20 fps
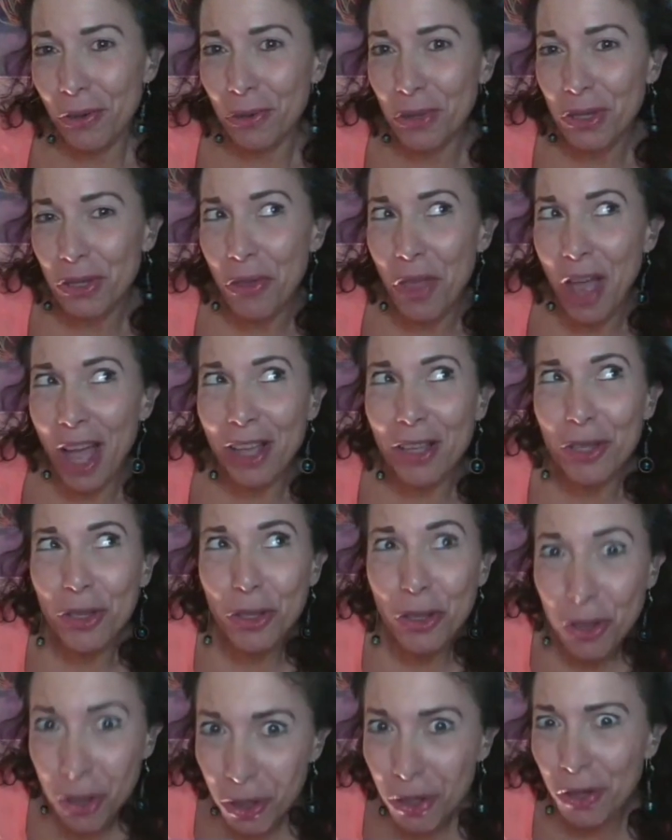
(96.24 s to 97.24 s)
so that
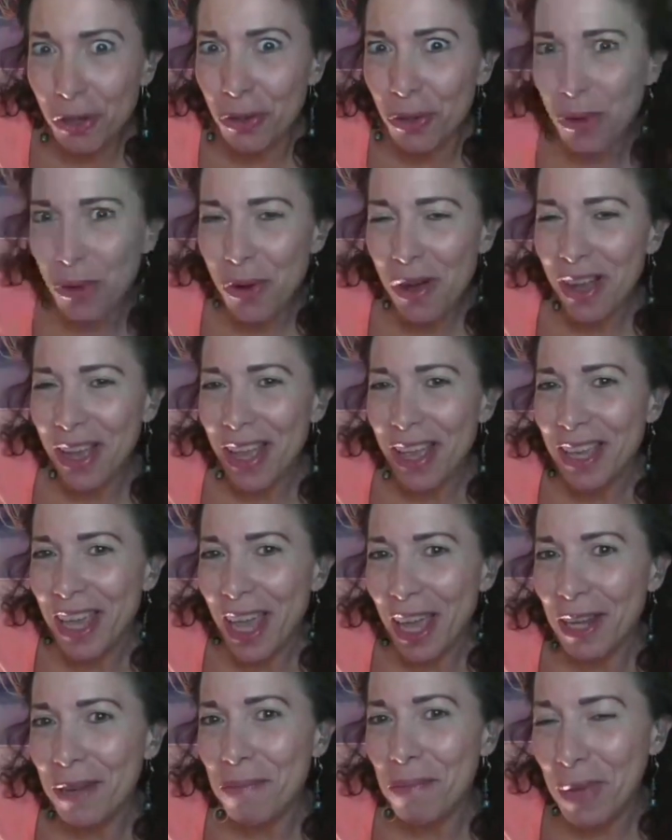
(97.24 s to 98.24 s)
you
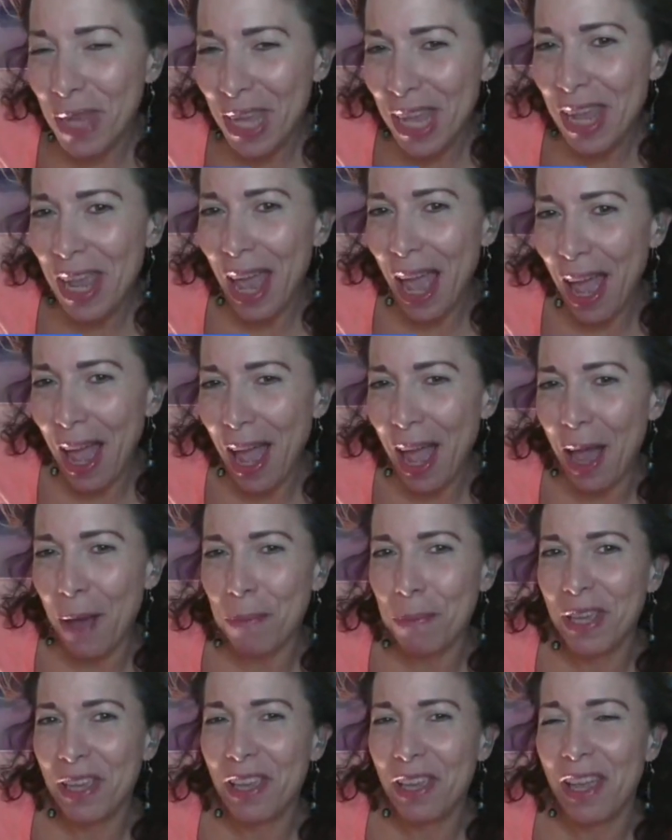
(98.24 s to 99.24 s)
can be
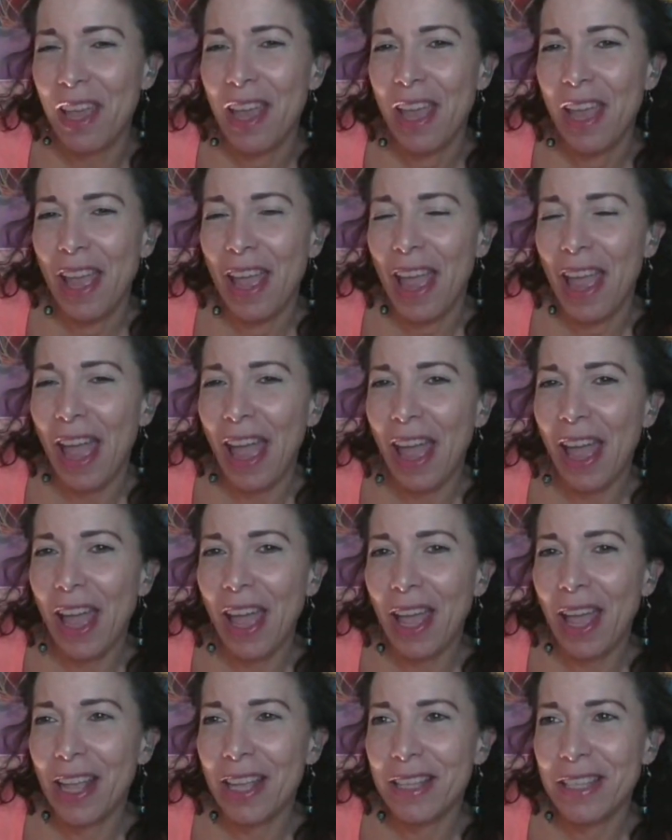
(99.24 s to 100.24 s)
happy
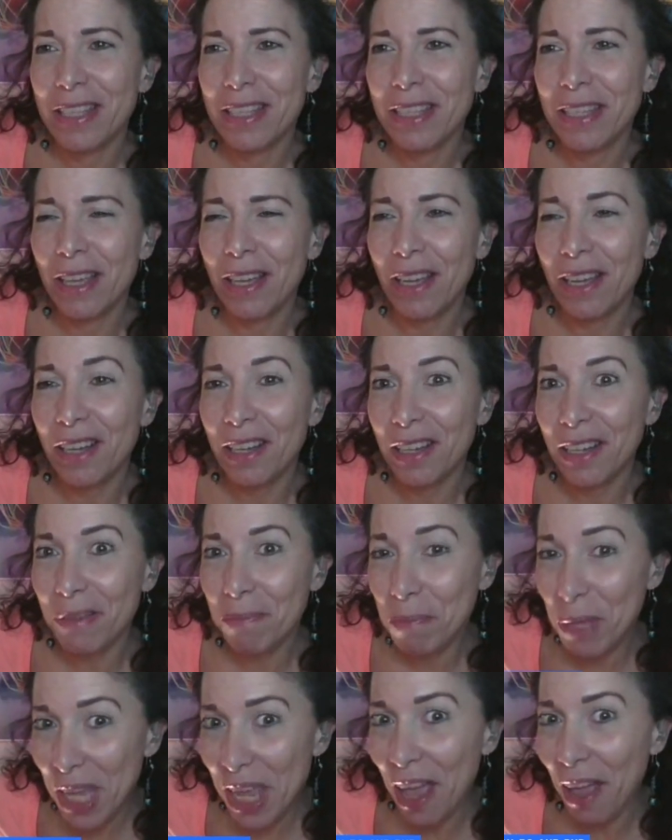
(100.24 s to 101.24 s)
and
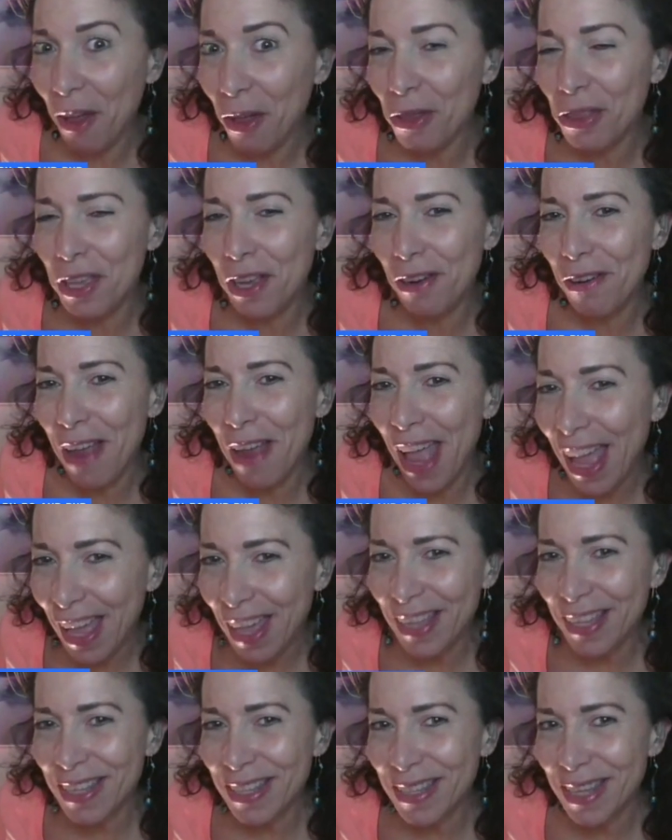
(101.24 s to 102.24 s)
be healthier
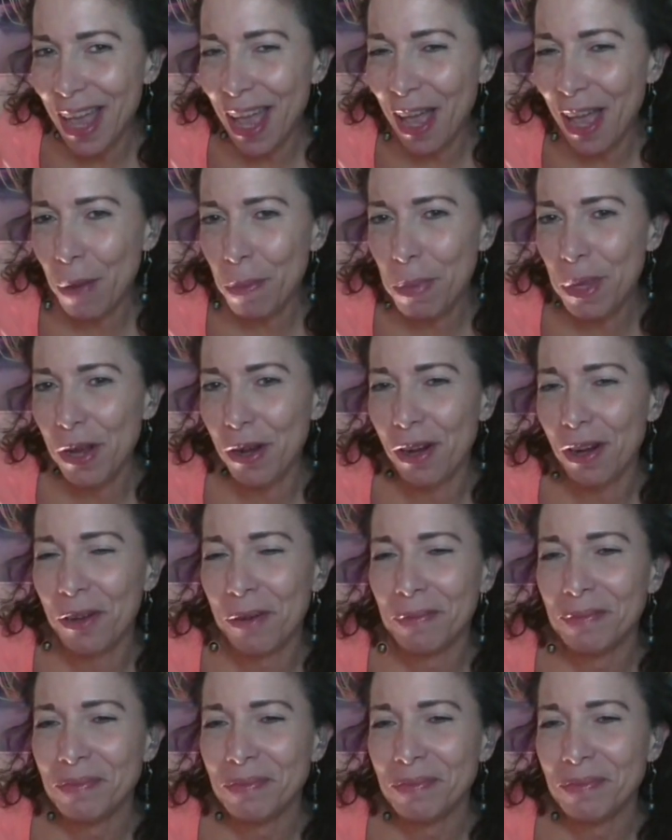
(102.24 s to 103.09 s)
and happier.